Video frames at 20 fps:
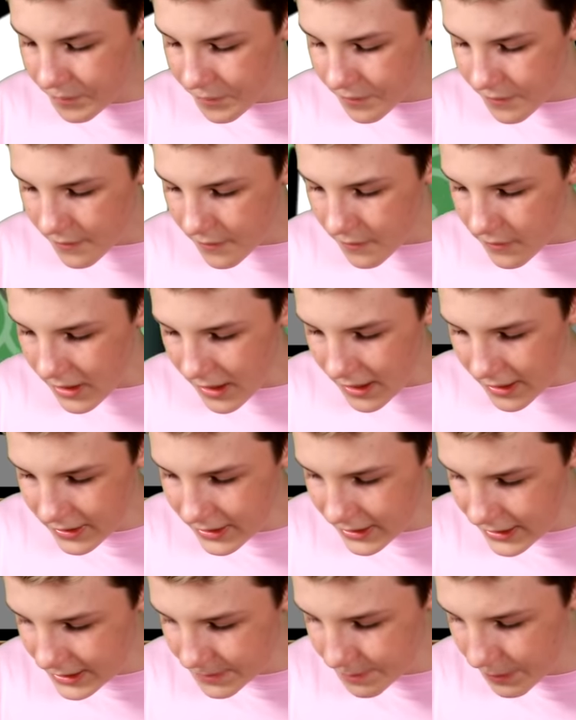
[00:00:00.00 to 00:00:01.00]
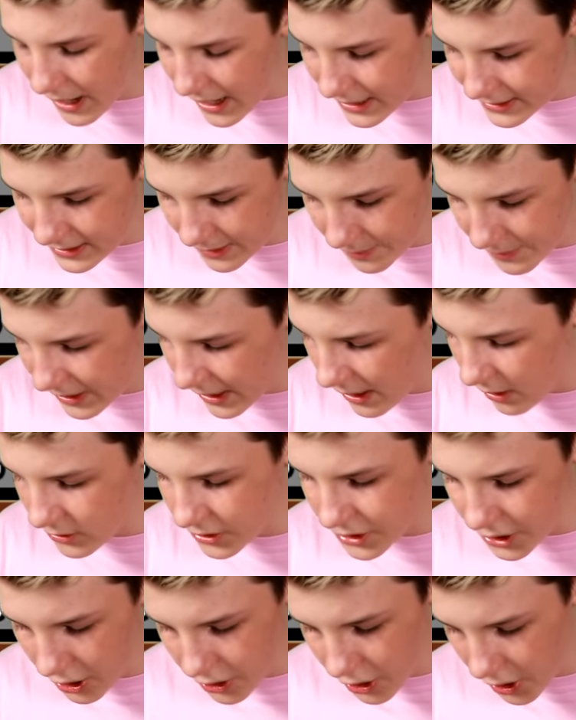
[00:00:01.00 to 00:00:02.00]
And let's buy something
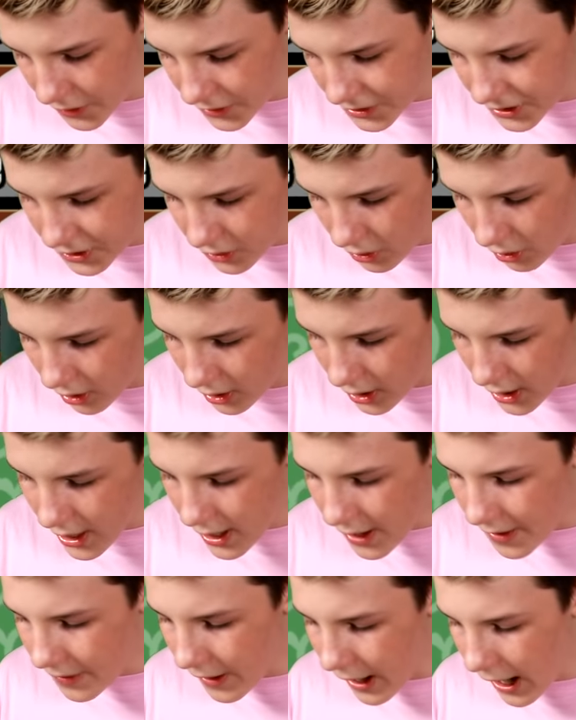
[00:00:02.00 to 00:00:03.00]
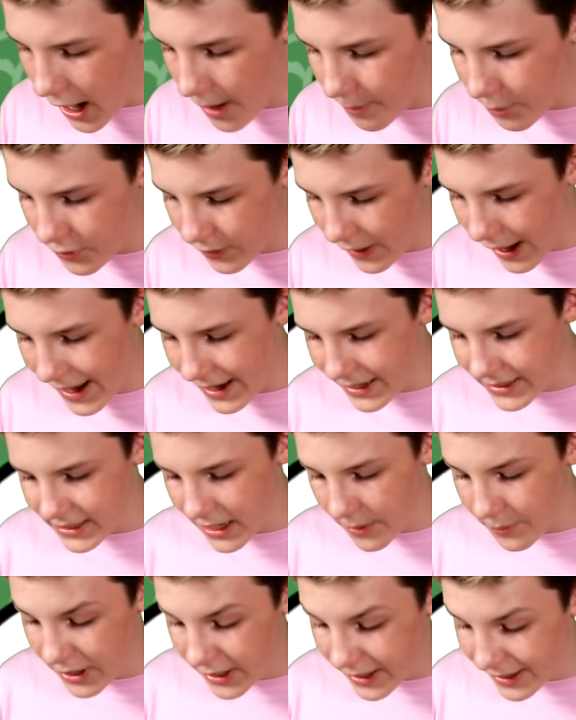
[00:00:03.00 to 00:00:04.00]
else. No, not the store. The
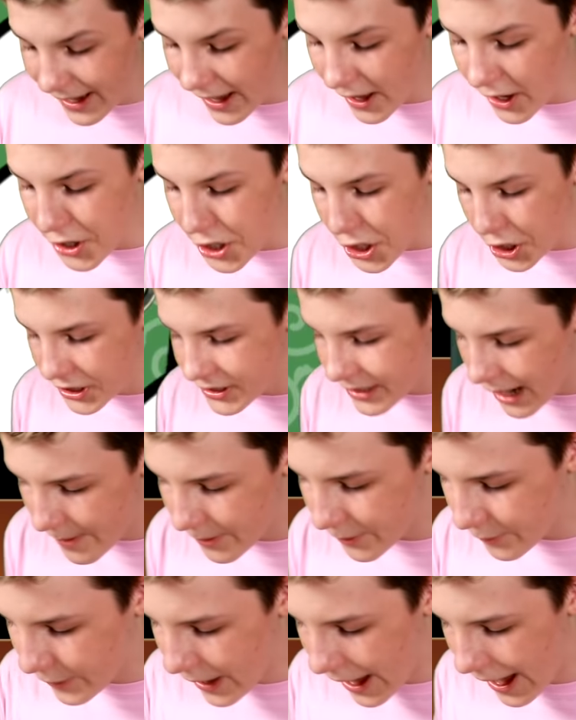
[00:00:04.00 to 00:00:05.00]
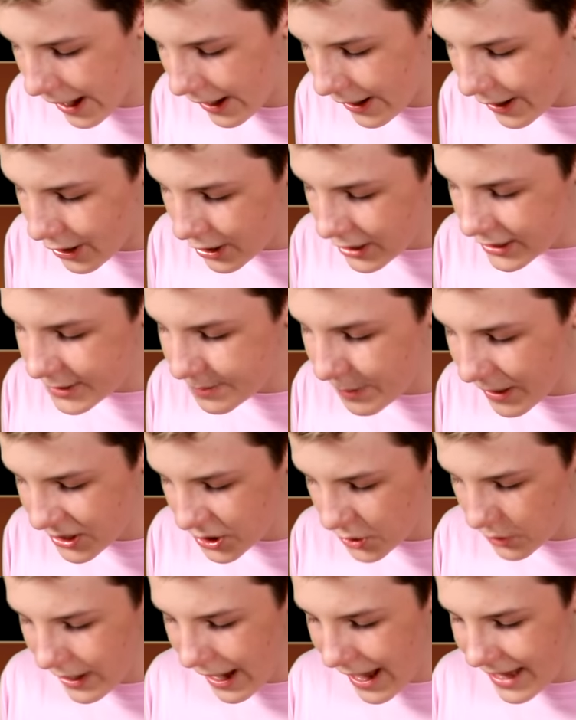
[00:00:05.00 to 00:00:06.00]
upgrades. And we can get a new type of cat.
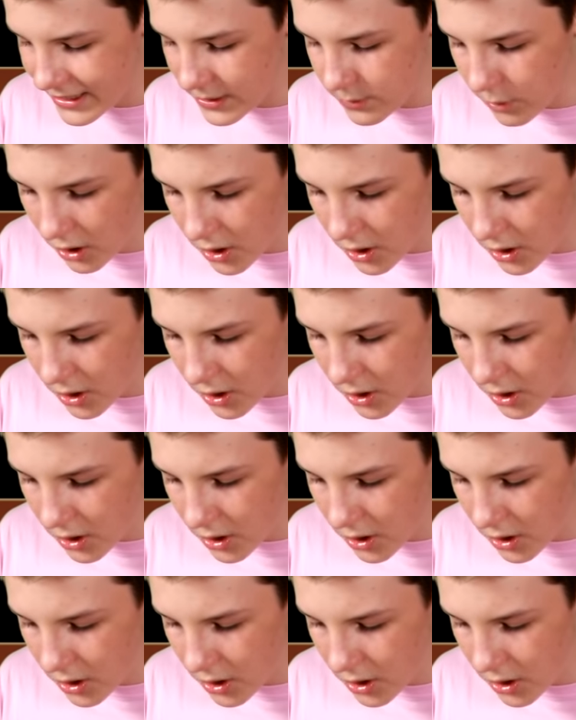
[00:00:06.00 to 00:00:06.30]
Special cats.